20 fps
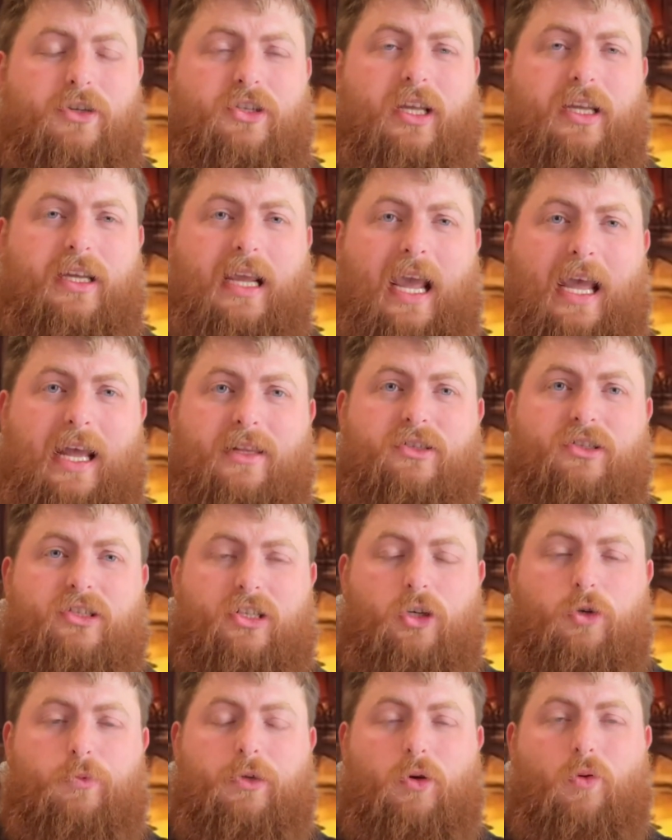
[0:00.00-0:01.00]
They can
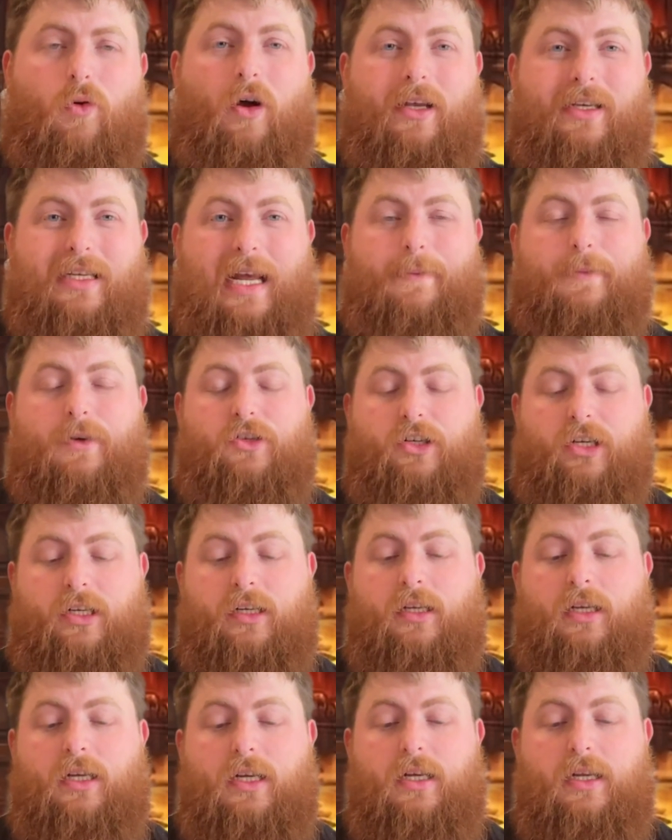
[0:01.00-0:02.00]
still be quite damaging
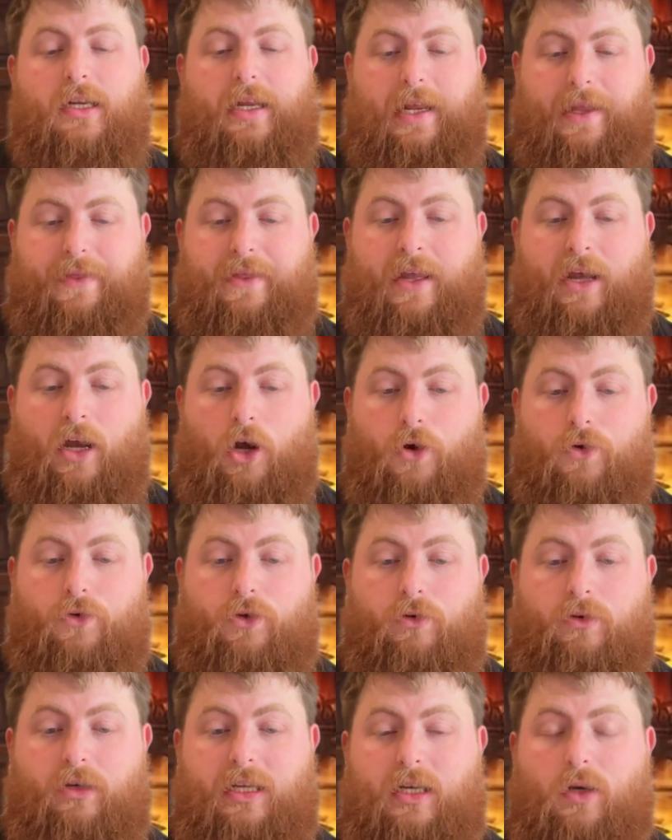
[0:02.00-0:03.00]
in their own
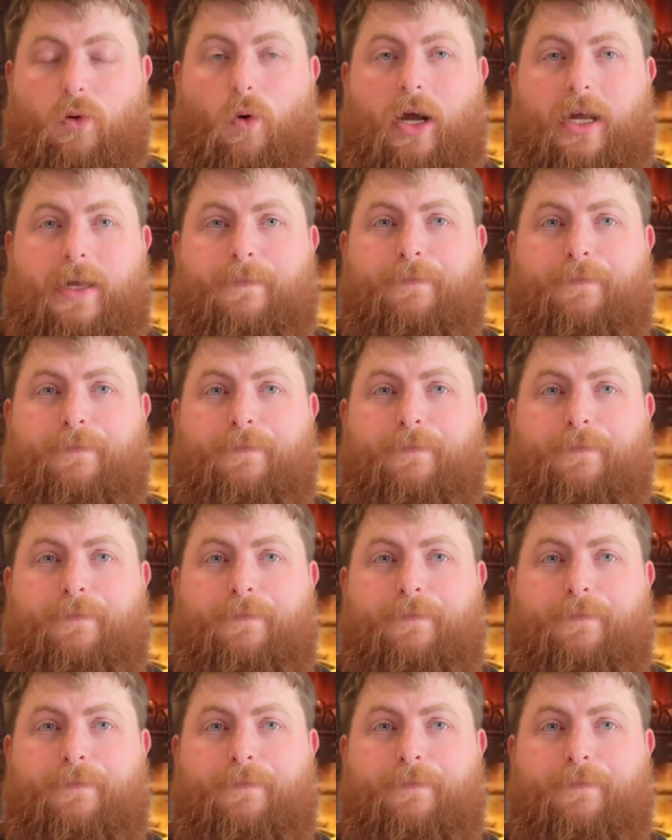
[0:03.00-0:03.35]
unique way.